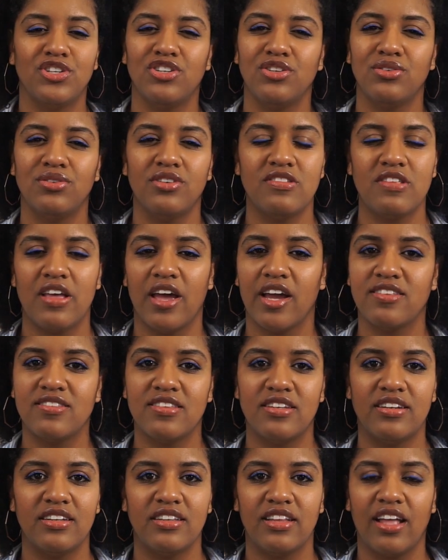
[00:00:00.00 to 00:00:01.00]
June is
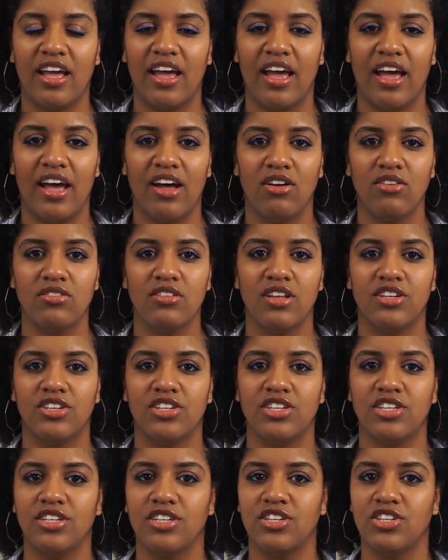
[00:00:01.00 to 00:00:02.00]
exiting that house and
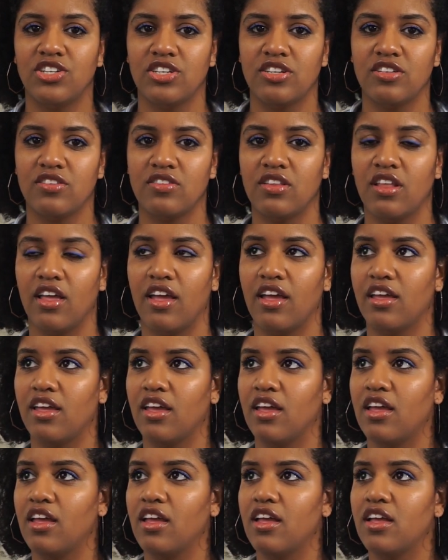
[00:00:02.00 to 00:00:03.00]
she's just
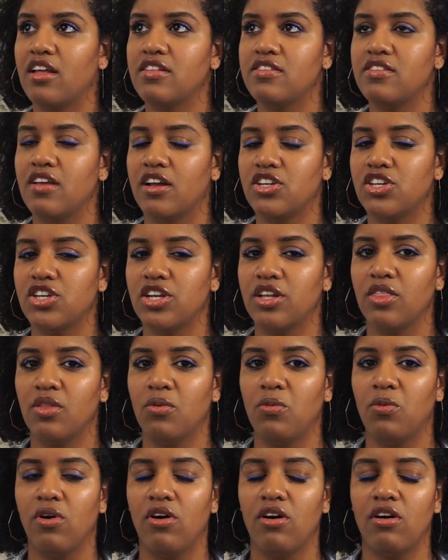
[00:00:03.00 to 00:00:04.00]
like touching
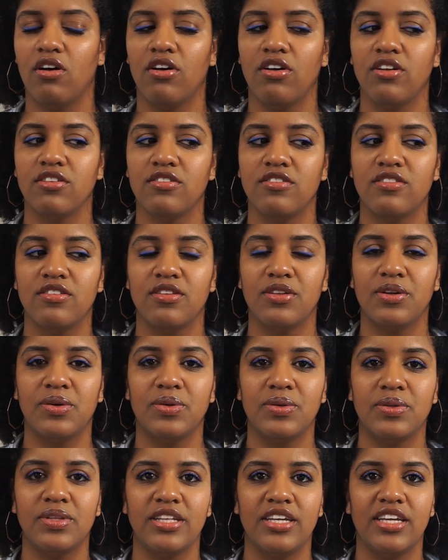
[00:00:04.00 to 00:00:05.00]
the wall
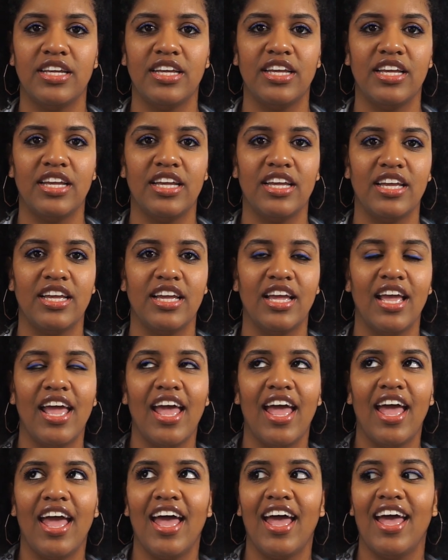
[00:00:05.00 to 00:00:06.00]
slowly,
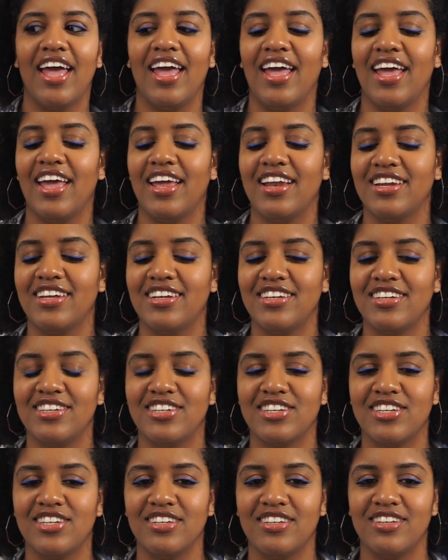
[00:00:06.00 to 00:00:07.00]
and
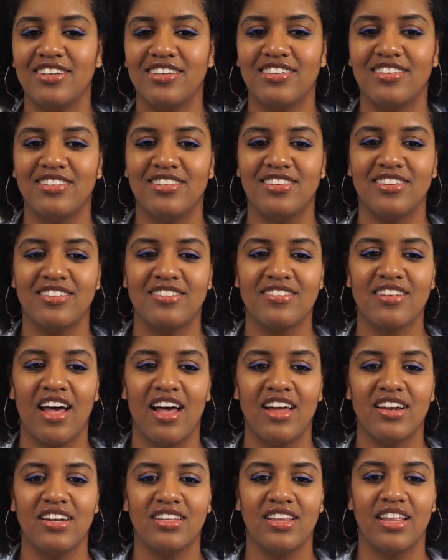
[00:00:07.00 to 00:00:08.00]
she is just
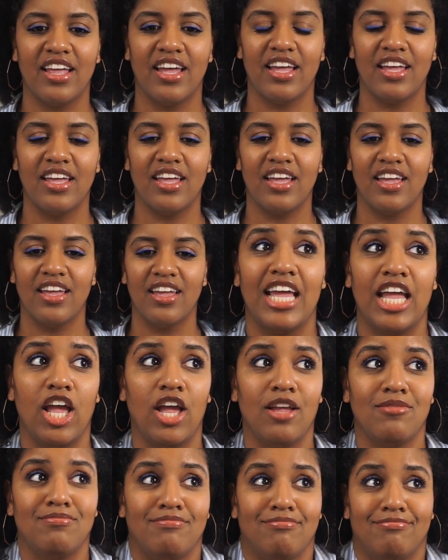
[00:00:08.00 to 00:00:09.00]
kind of like
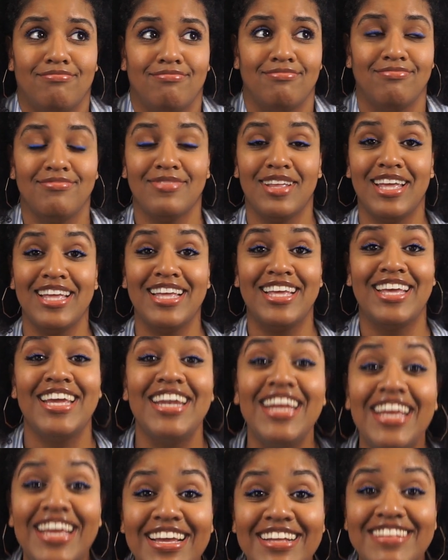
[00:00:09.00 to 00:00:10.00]

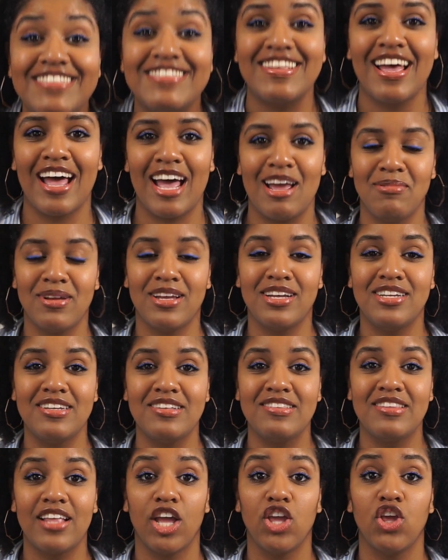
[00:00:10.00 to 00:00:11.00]
giddy inside because
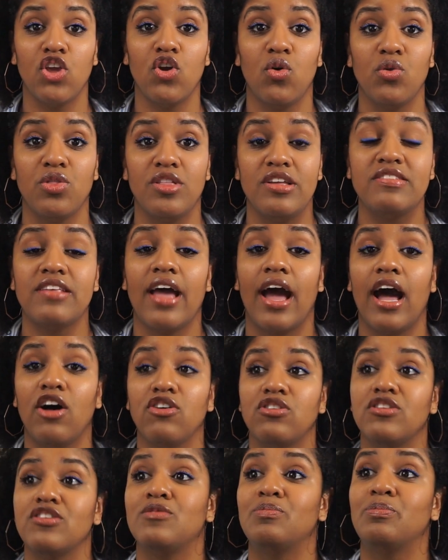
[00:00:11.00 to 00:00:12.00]
she's like, yo, this
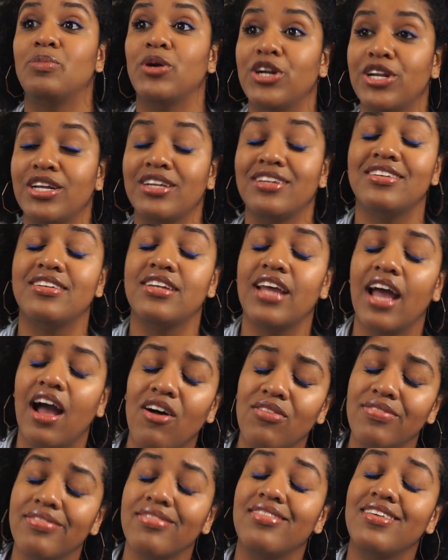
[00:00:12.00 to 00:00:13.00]
house is burning
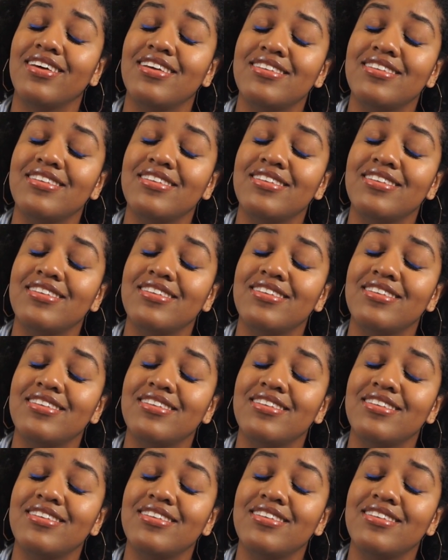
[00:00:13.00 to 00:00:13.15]
down.